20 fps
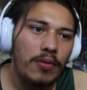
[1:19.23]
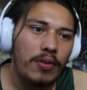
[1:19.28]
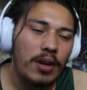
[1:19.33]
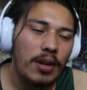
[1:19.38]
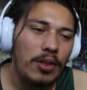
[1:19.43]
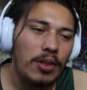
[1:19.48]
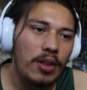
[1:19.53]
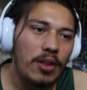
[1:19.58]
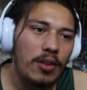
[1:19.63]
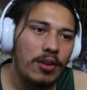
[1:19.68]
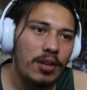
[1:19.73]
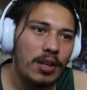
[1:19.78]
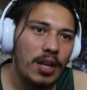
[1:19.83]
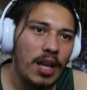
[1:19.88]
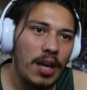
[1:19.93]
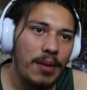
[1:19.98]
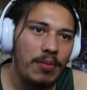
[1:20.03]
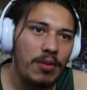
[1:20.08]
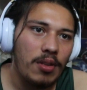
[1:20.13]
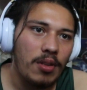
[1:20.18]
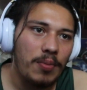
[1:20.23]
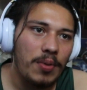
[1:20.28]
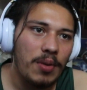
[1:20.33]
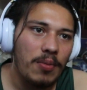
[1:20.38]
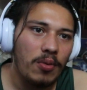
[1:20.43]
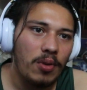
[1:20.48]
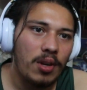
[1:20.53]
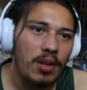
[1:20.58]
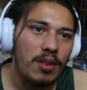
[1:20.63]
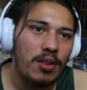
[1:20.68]
forgot the other names of the
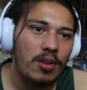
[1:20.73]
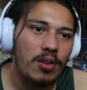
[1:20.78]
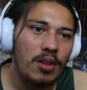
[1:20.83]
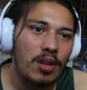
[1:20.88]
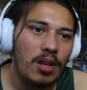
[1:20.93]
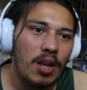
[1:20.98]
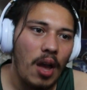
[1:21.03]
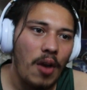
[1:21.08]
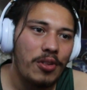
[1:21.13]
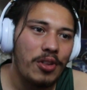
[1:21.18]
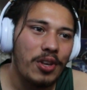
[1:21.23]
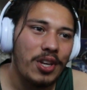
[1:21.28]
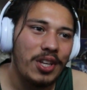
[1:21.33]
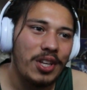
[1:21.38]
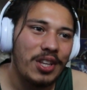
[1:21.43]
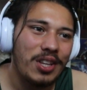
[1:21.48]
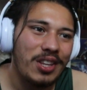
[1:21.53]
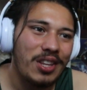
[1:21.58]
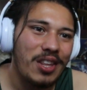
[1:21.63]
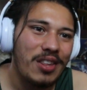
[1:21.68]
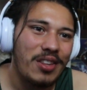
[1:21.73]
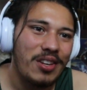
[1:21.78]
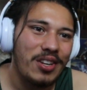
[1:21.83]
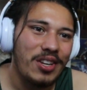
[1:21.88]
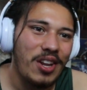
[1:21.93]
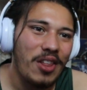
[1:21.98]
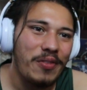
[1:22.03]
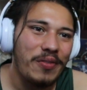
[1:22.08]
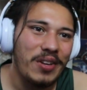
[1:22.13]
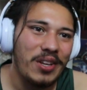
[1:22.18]
people, because I was looking at this in
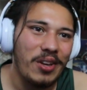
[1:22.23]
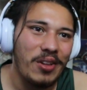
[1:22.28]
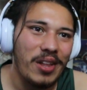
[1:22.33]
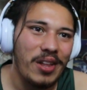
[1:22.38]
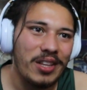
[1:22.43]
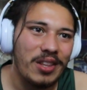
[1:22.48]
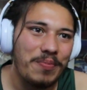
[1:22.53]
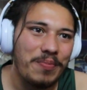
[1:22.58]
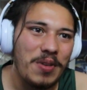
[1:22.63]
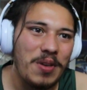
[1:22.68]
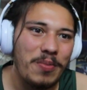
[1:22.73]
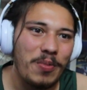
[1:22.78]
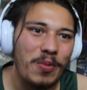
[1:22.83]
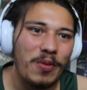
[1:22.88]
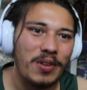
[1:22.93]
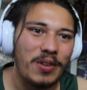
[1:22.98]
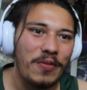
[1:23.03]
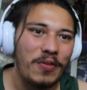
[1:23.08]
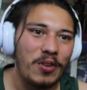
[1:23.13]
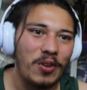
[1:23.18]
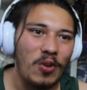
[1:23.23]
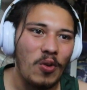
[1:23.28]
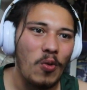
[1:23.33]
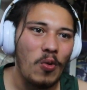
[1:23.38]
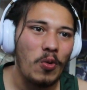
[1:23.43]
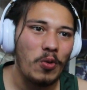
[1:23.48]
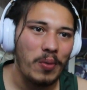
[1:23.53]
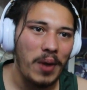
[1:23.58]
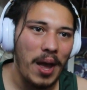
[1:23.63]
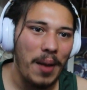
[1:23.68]
another video, like the people with different
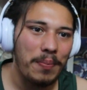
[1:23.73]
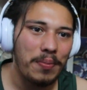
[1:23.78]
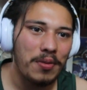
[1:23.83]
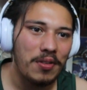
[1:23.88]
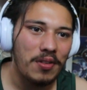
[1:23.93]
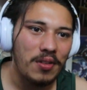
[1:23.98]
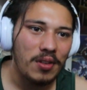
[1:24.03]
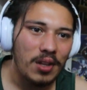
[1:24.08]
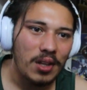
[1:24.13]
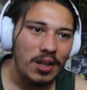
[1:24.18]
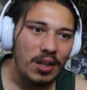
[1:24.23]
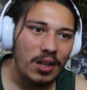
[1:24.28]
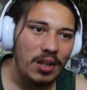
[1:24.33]
old raps.